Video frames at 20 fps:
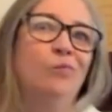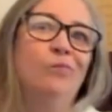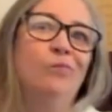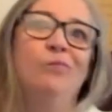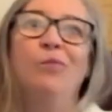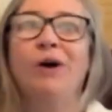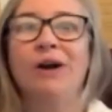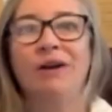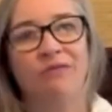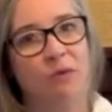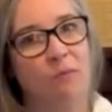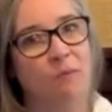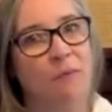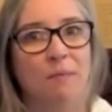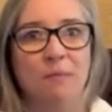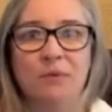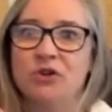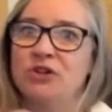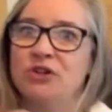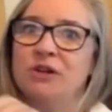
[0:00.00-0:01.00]
whatever
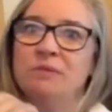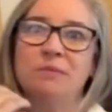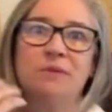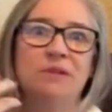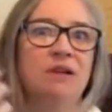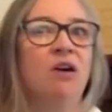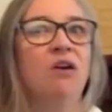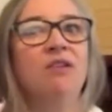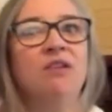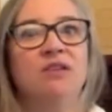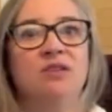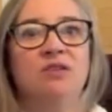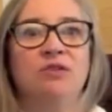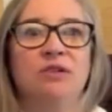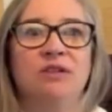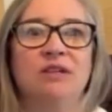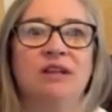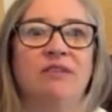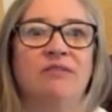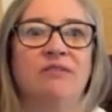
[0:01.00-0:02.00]
memberships and all this sort
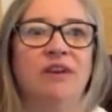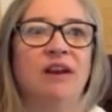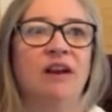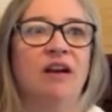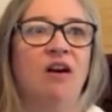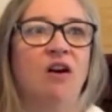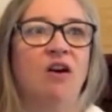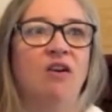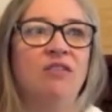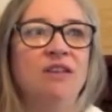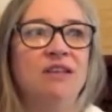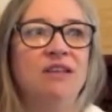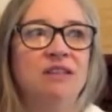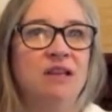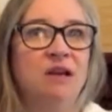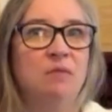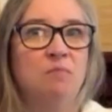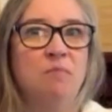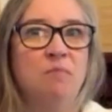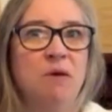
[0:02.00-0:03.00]
of stuff, and all these
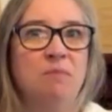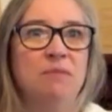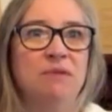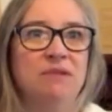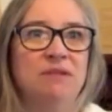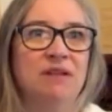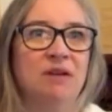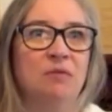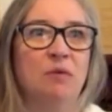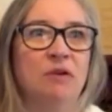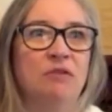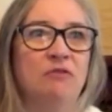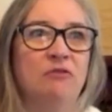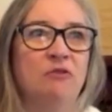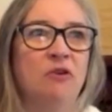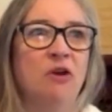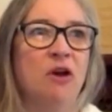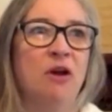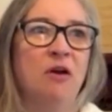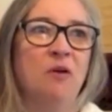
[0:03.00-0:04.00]
commitments that we
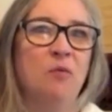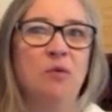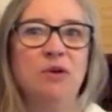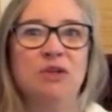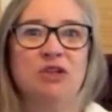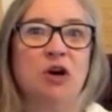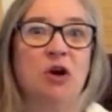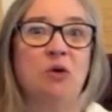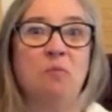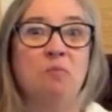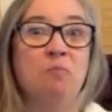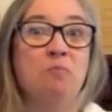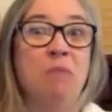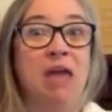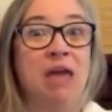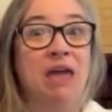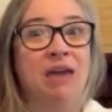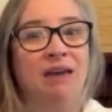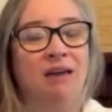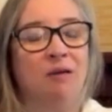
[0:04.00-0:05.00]
start
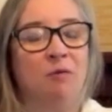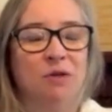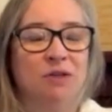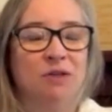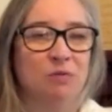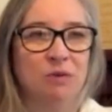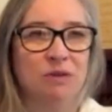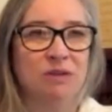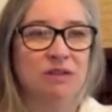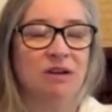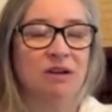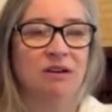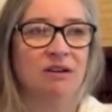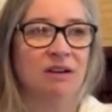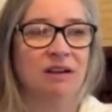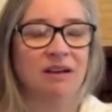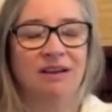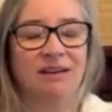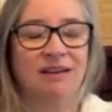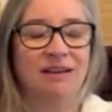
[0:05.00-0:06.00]
making once we
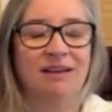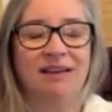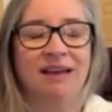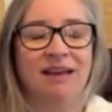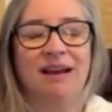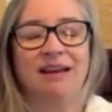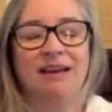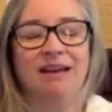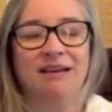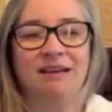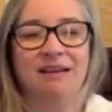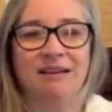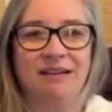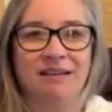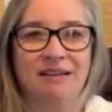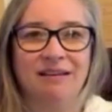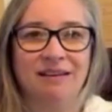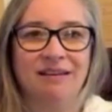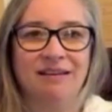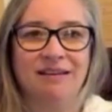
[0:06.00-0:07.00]
start getting
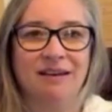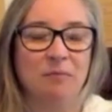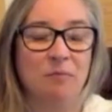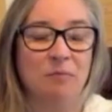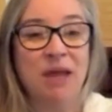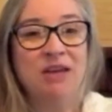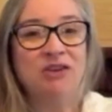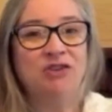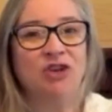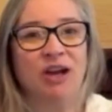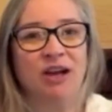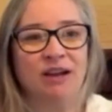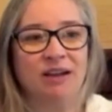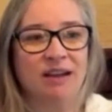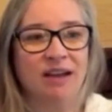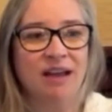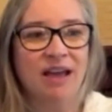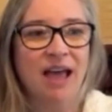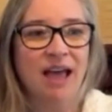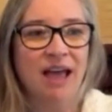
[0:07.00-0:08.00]
a
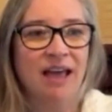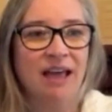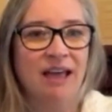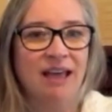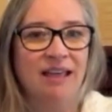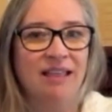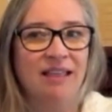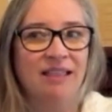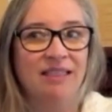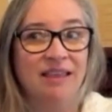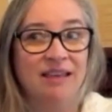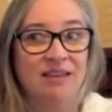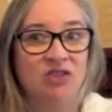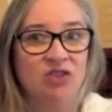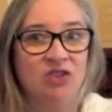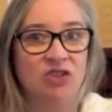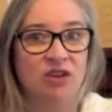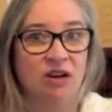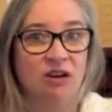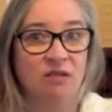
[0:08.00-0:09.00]
paycheck, they
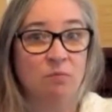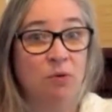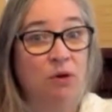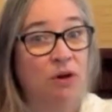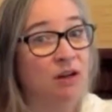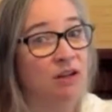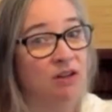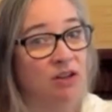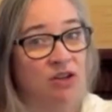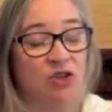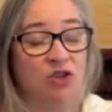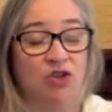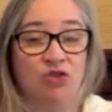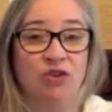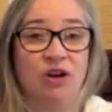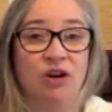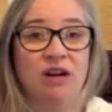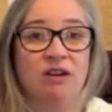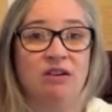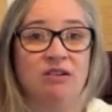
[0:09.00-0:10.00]
start putting a lot of
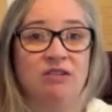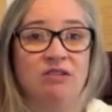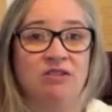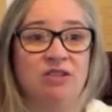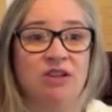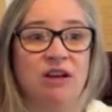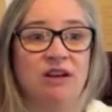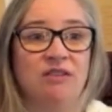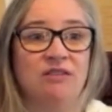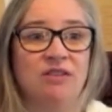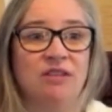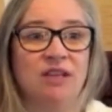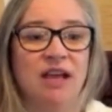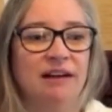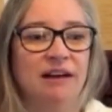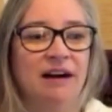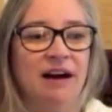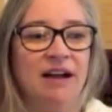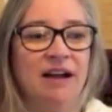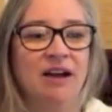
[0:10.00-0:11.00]
strain on ourselves.
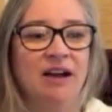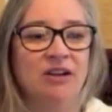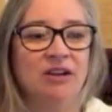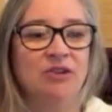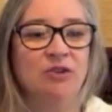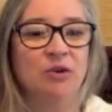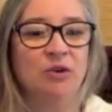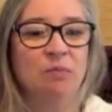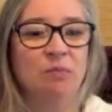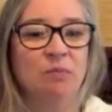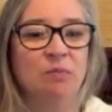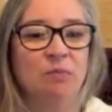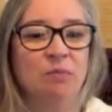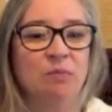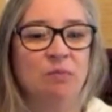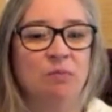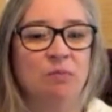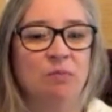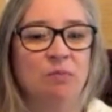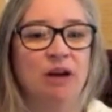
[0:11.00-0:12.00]
I got to a
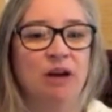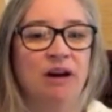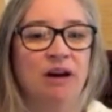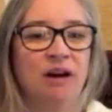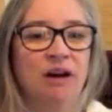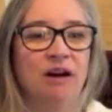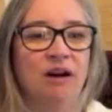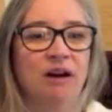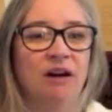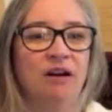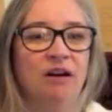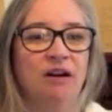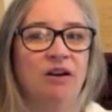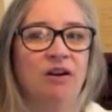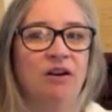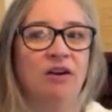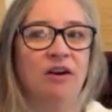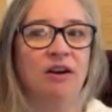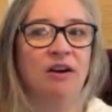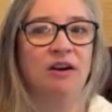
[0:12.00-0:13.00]
place where
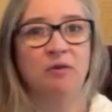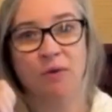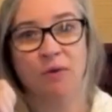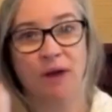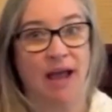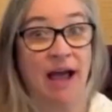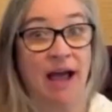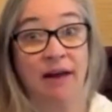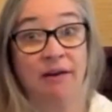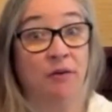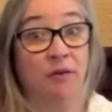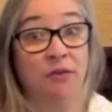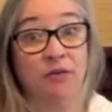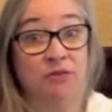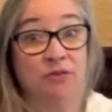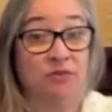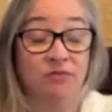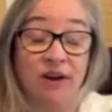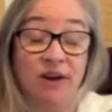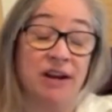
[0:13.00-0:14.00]
we had all
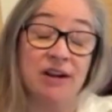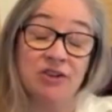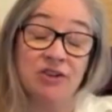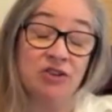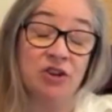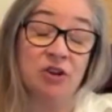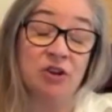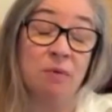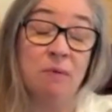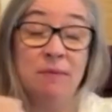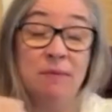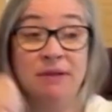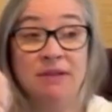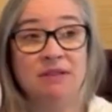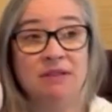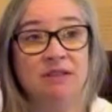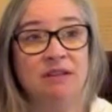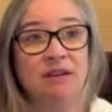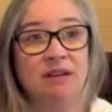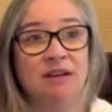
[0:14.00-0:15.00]
those financial
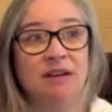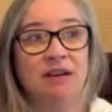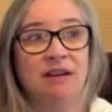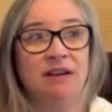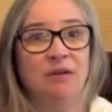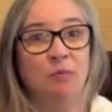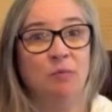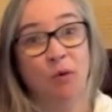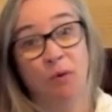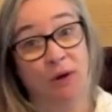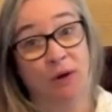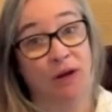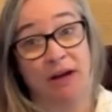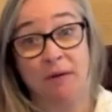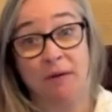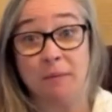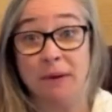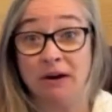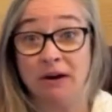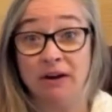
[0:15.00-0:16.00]
commitments. We were
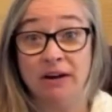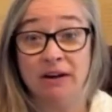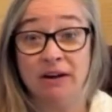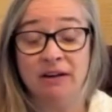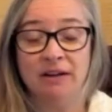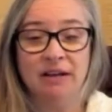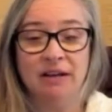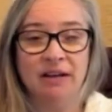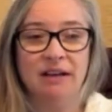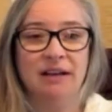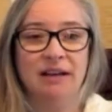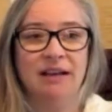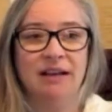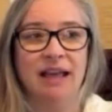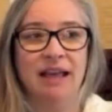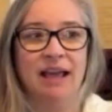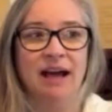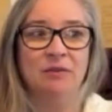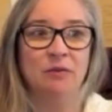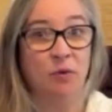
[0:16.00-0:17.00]
getting married,
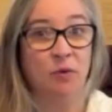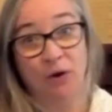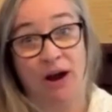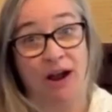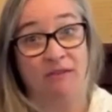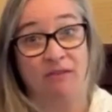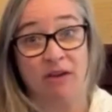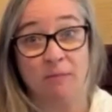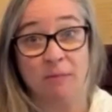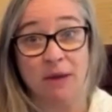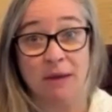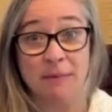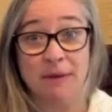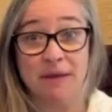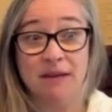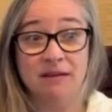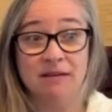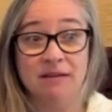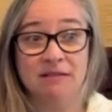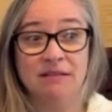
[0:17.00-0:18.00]
we were having a
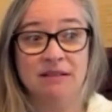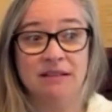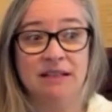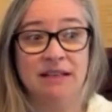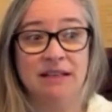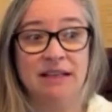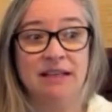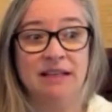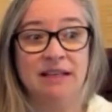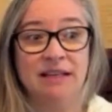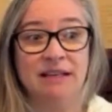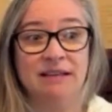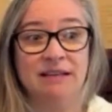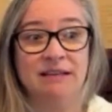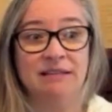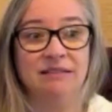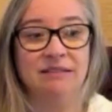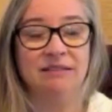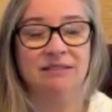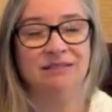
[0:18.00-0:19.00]
baby,
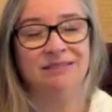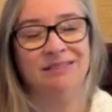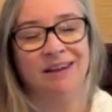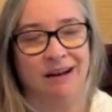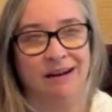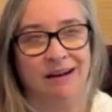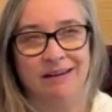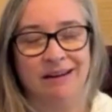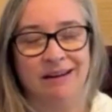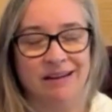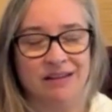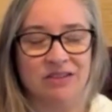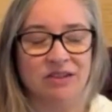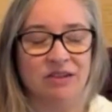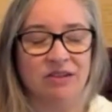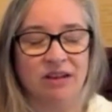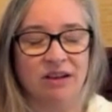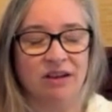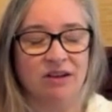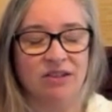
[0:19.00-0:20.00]
not
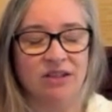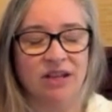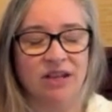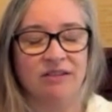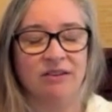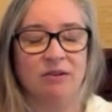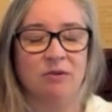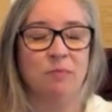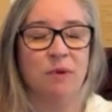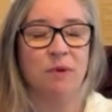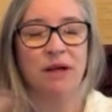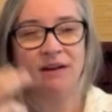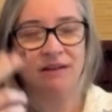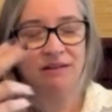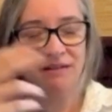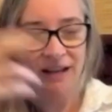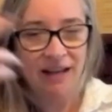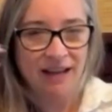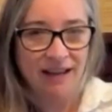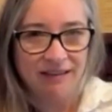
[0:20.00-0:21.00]
necessarily all together, but
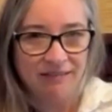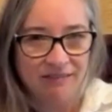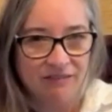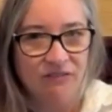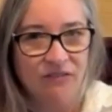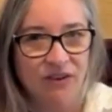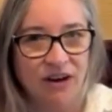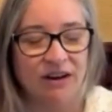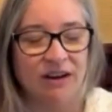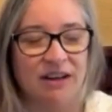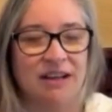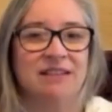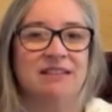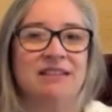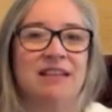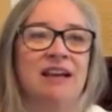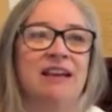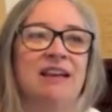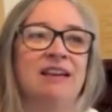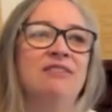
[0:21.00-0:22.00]
very
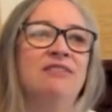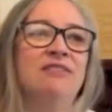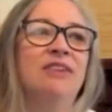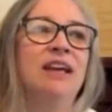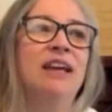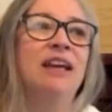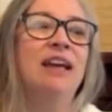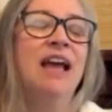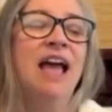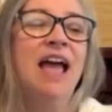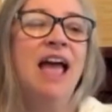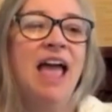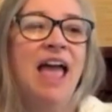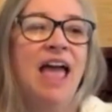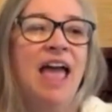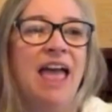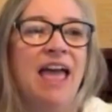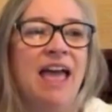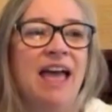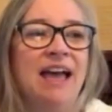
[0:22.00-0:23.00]
consecutively,
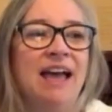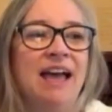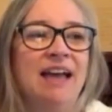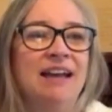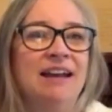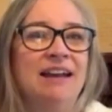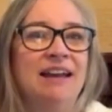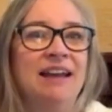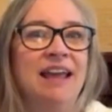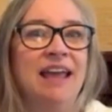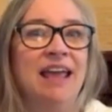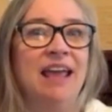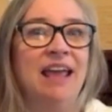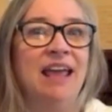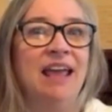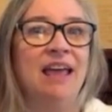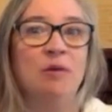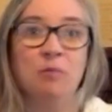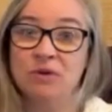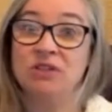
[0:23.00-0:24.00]
and
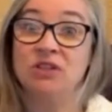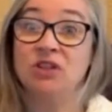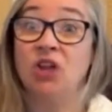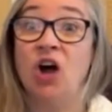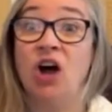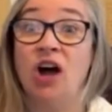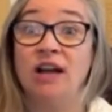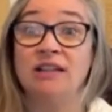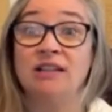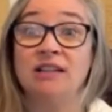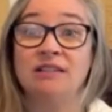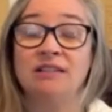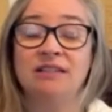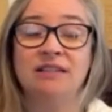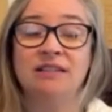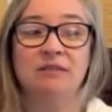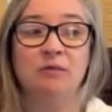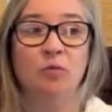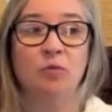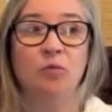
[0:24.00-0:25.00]
it was a lot.
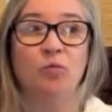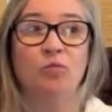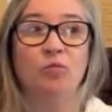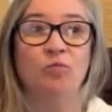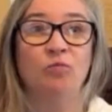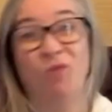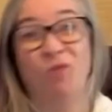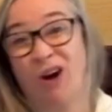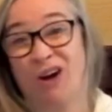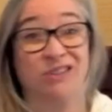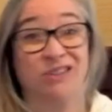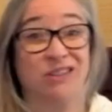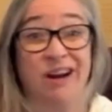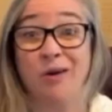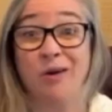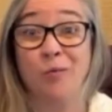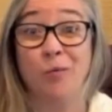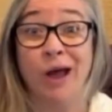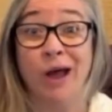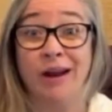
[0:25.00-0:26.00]
Our
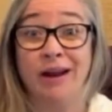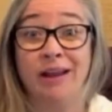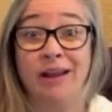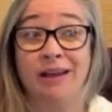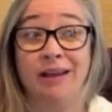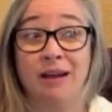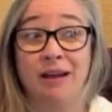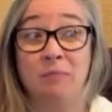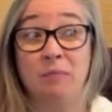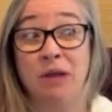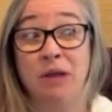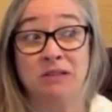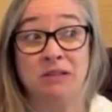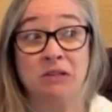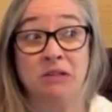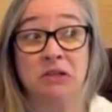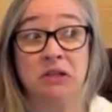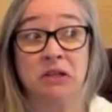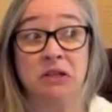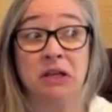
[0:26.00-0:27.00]
entire wedding, I
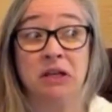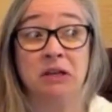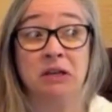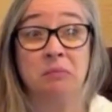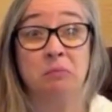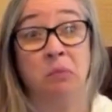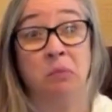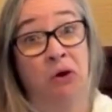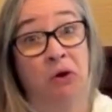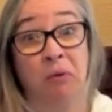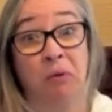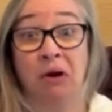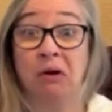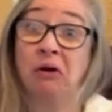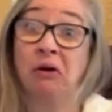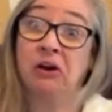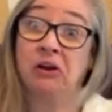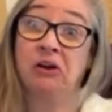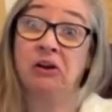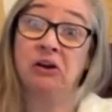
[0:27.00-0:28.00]
basically put on my
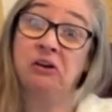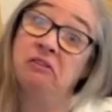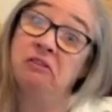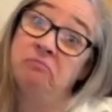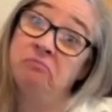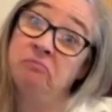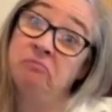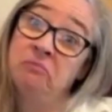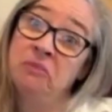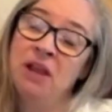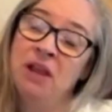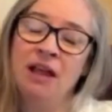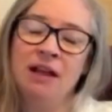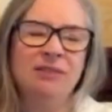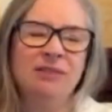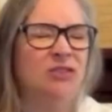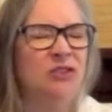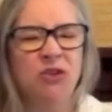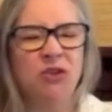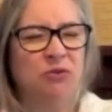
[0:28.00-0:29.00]
credit card.
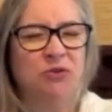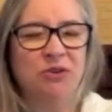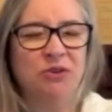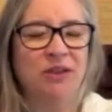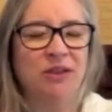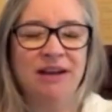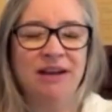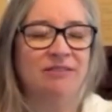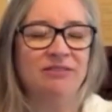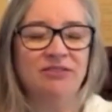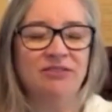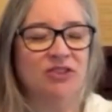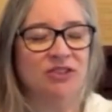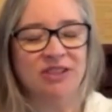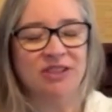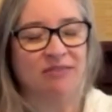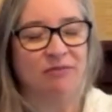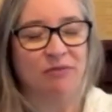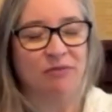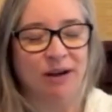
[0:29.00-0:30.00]
Just
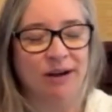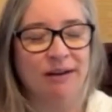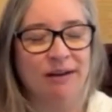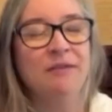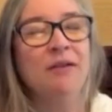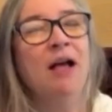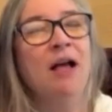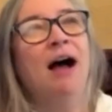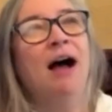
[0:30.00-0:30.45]
FYI.